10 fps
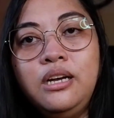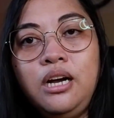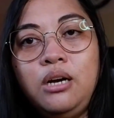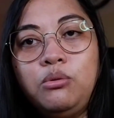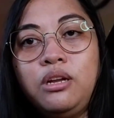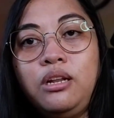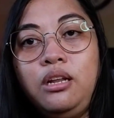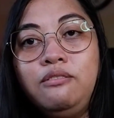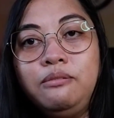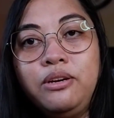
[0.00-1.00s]
What I
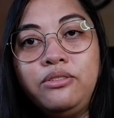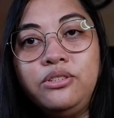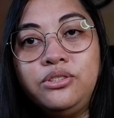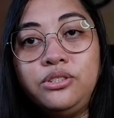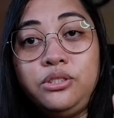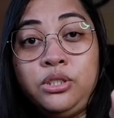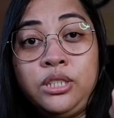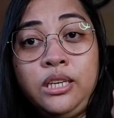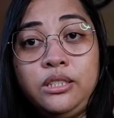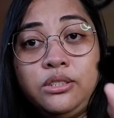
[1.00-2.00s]
love about this is the
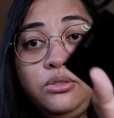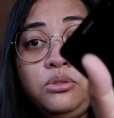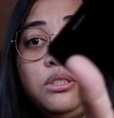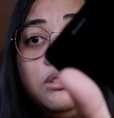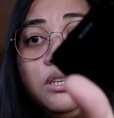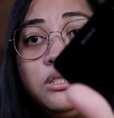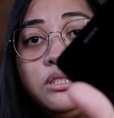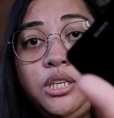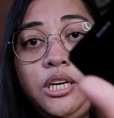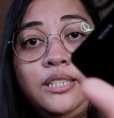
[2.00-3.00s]
size. Look at that
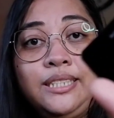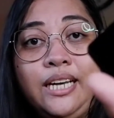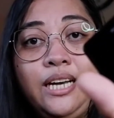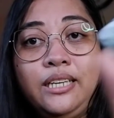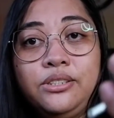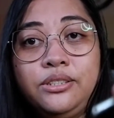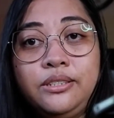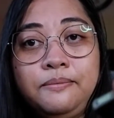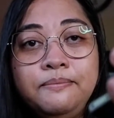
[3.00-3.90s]
size.